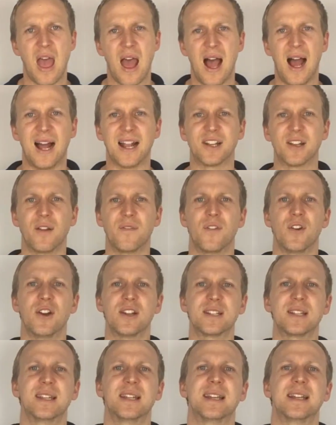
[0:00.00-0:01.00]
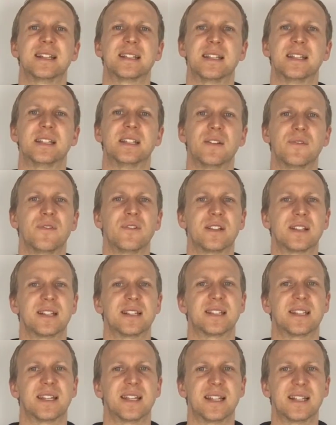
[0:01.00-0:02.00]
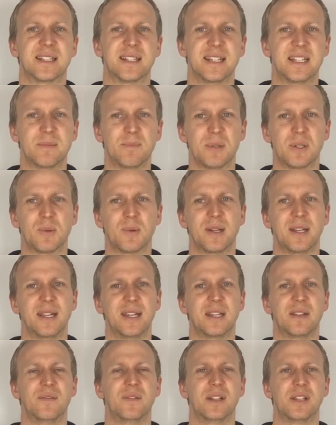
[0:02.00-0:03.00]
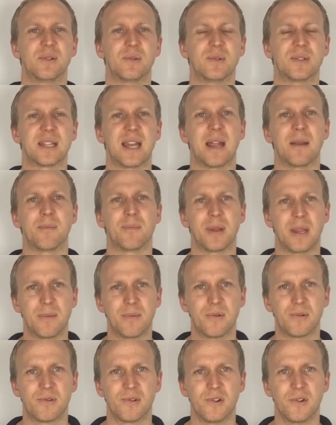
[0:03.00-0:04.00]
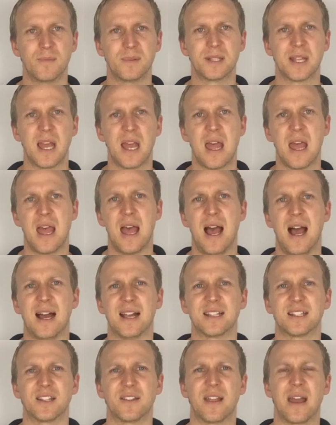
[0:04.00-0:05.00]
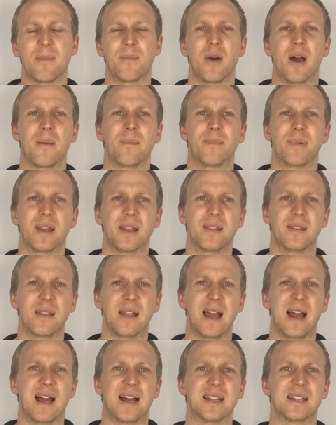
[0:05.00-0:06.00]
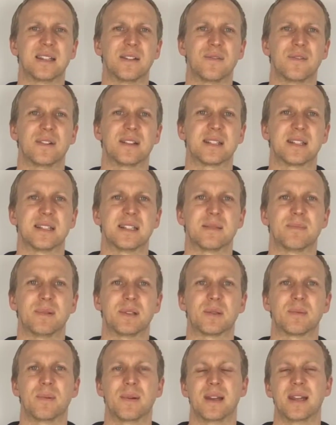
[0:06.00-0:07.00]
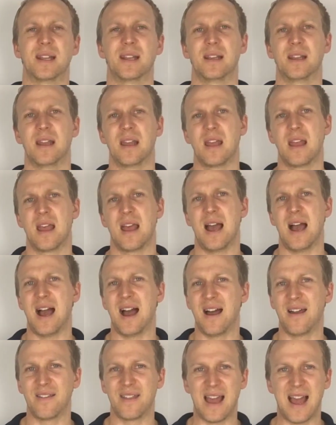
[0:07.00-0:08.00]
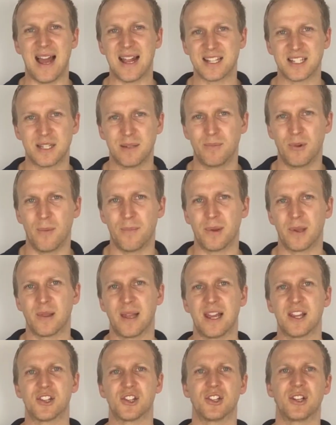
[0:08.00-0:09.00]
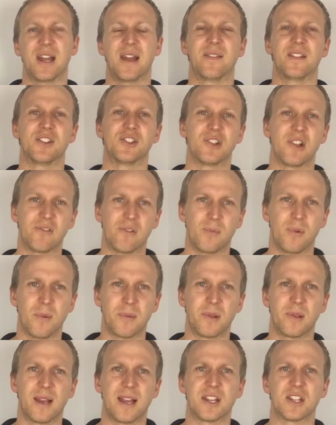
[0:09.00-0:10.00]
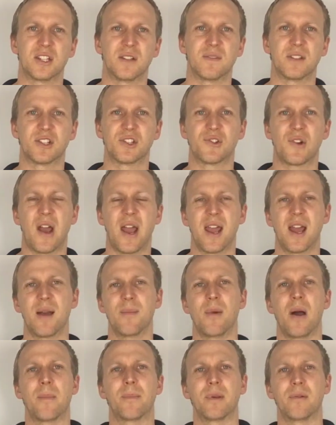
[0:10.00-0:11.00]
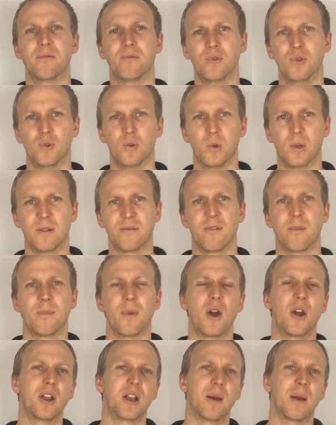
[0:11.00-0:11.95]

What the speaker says: Diversity is the differences that exist between individuals and people groups. So that might be differences between the ATSI population and the general population of Australia. It might be rural and remote.